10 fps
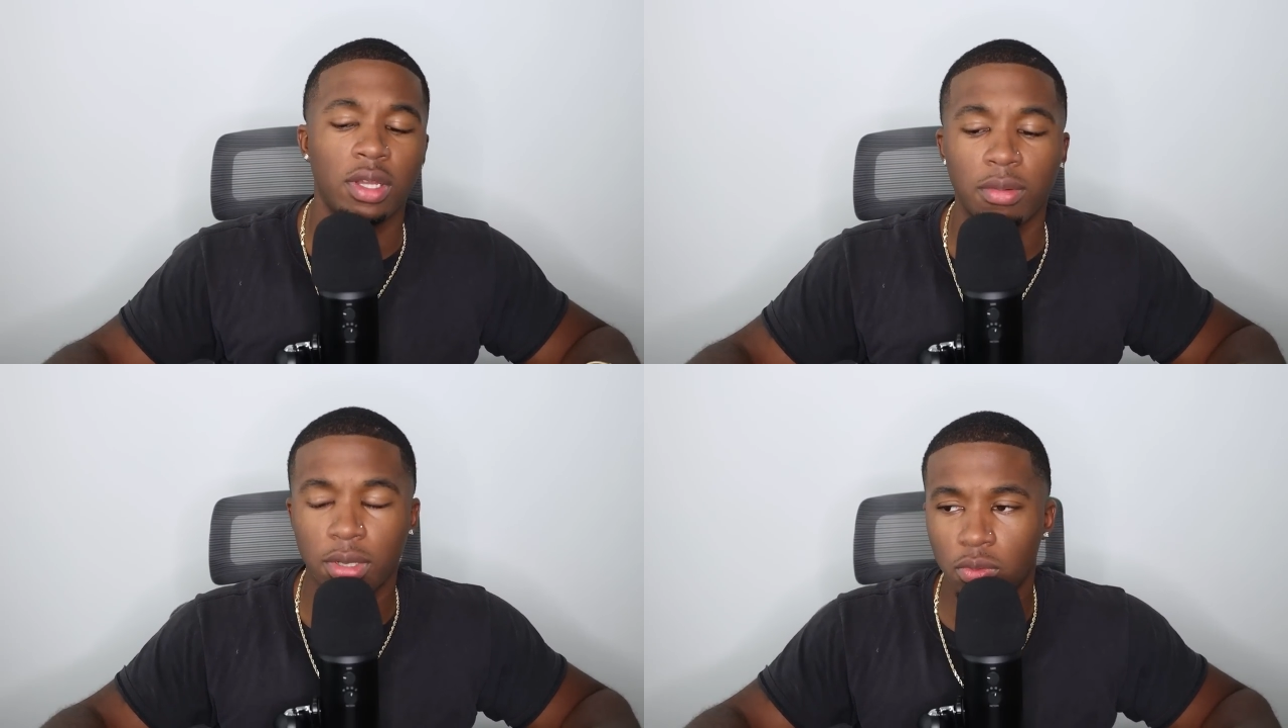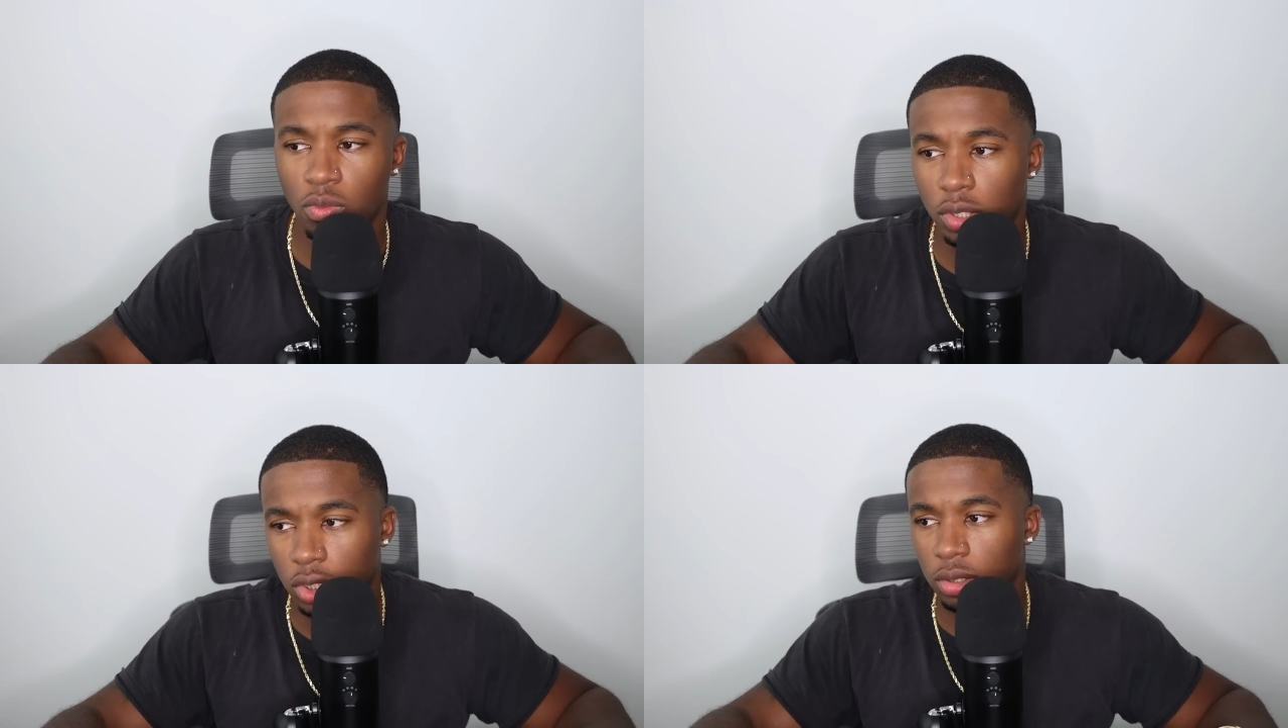like I'm not
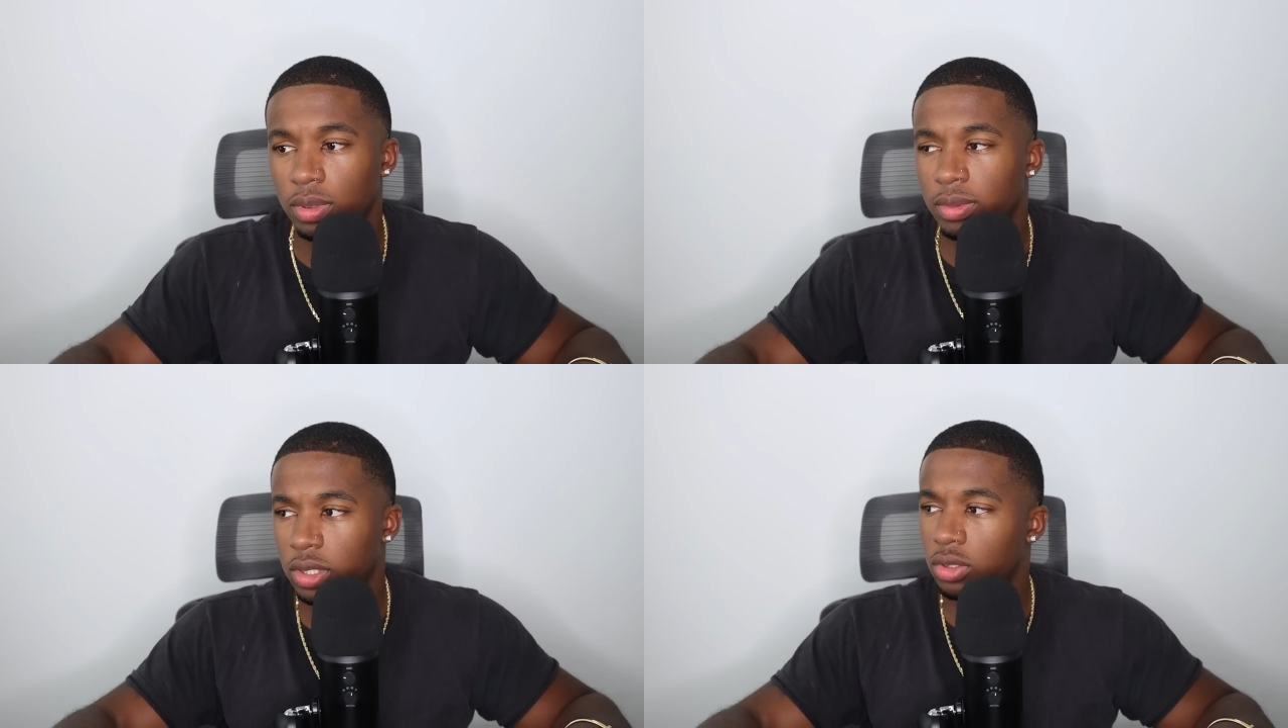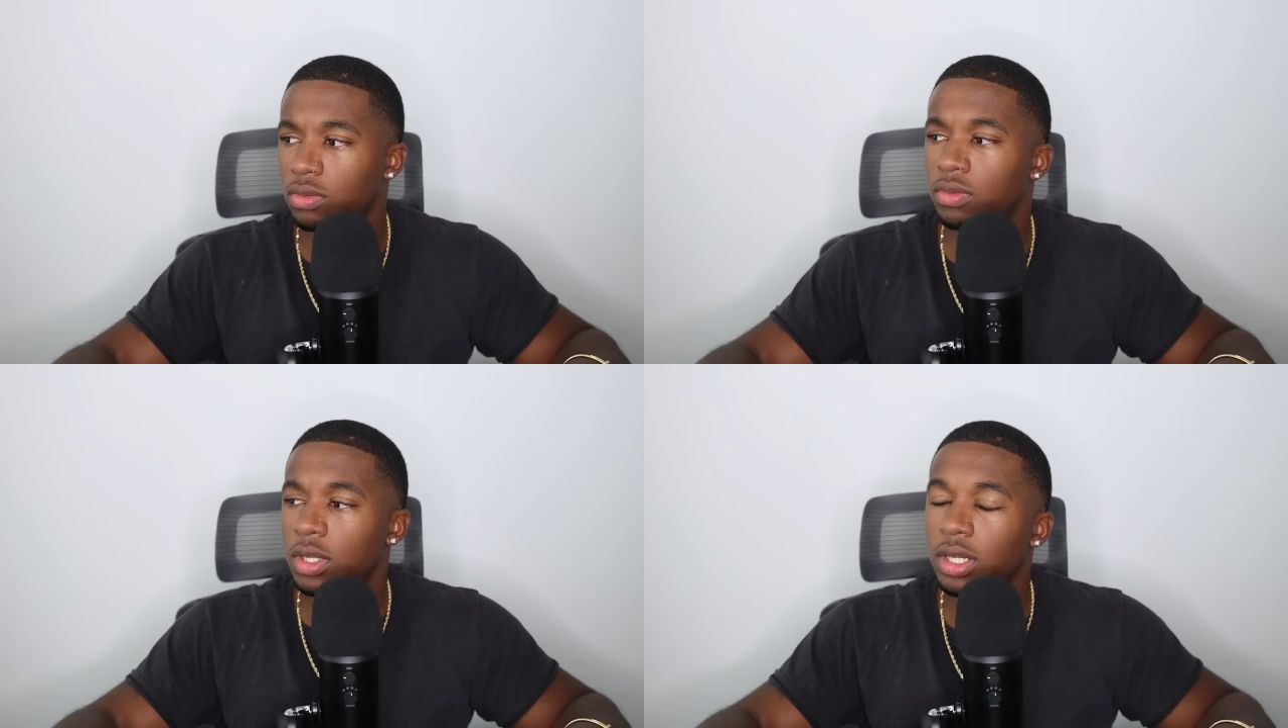watching this by
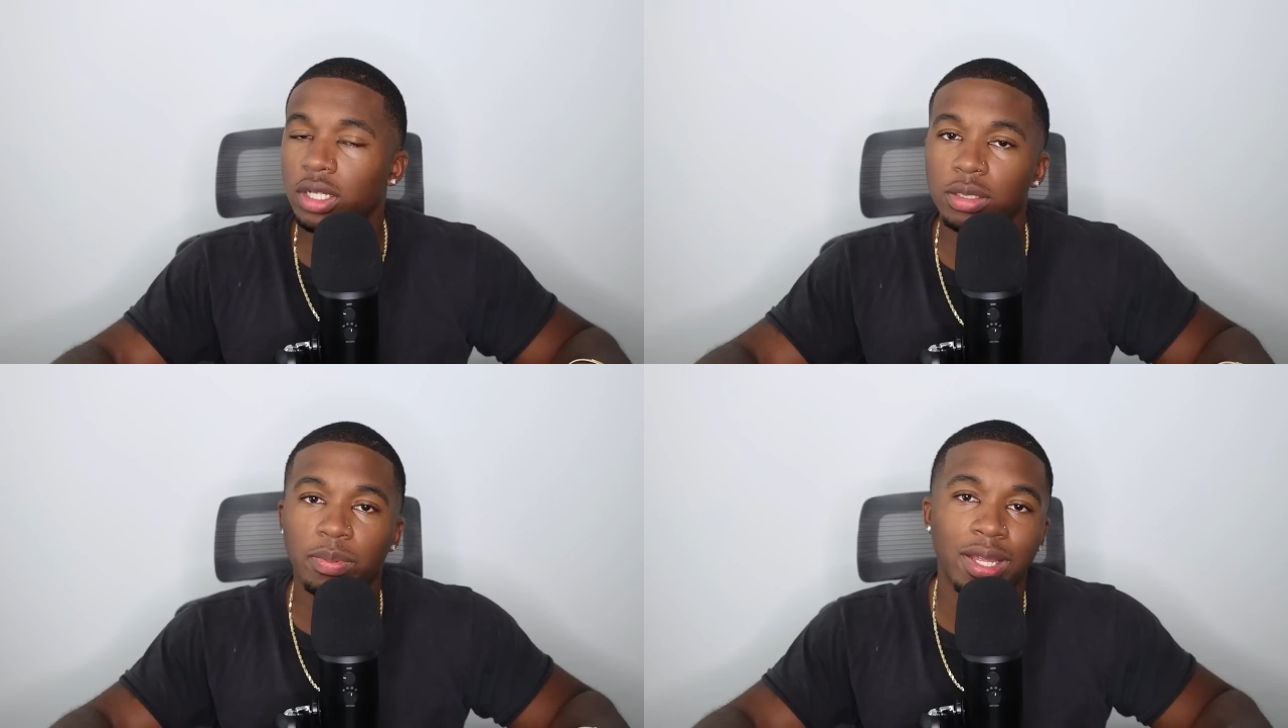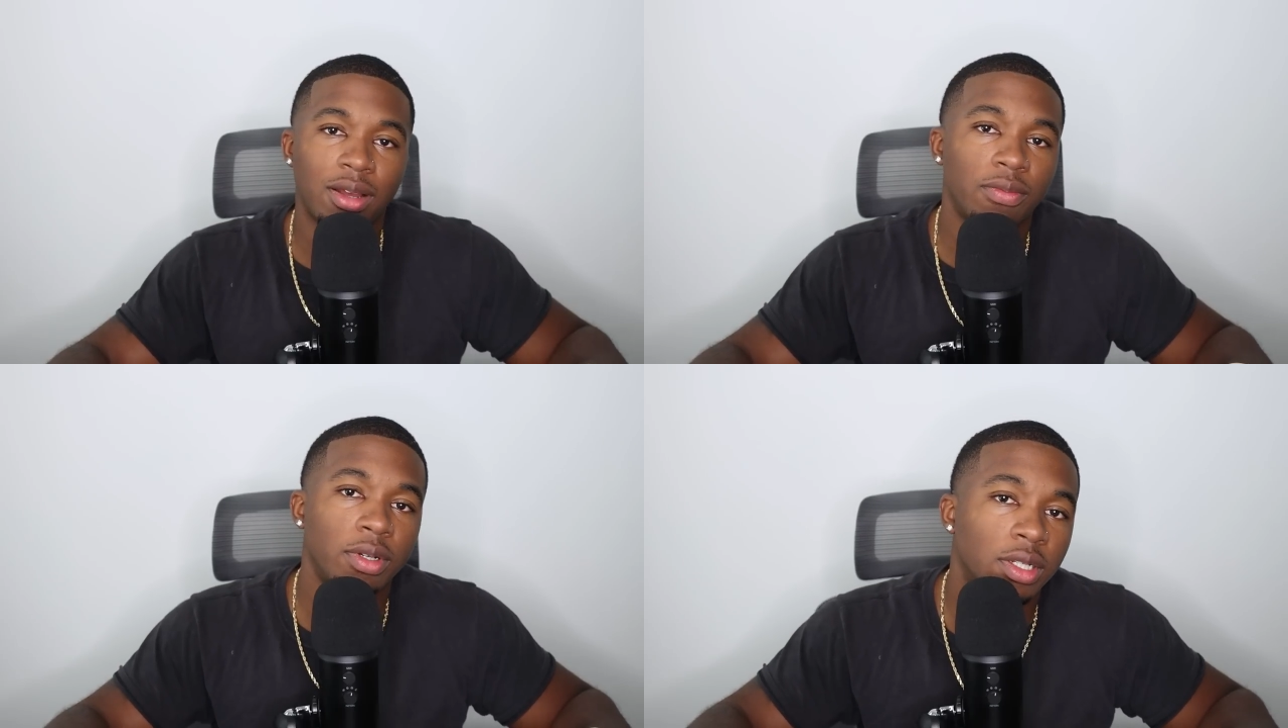myself. I'm just playing
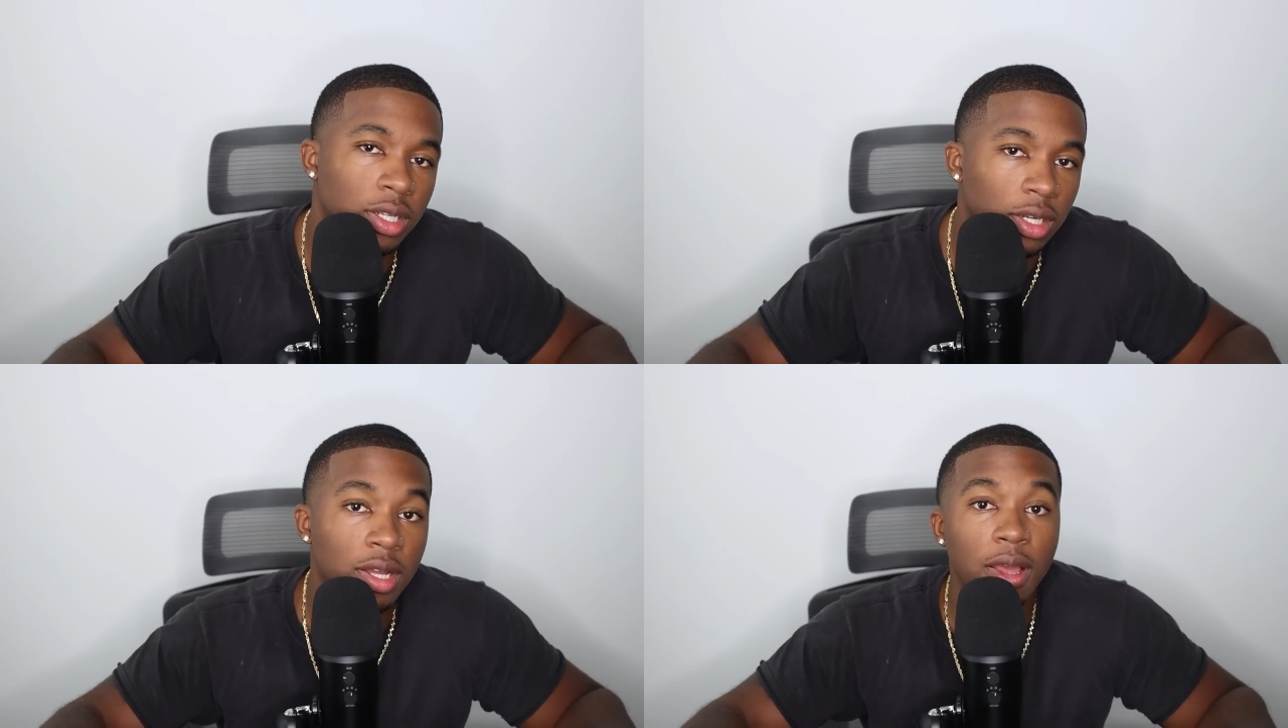out freaking care.